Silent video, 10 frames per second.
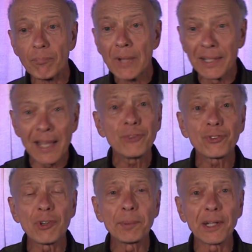
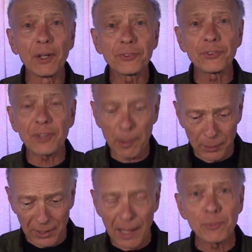against somebody else's
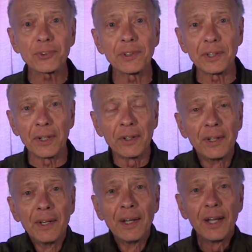table, like I'm sitting here,
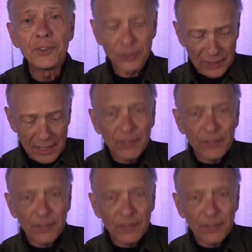and just kind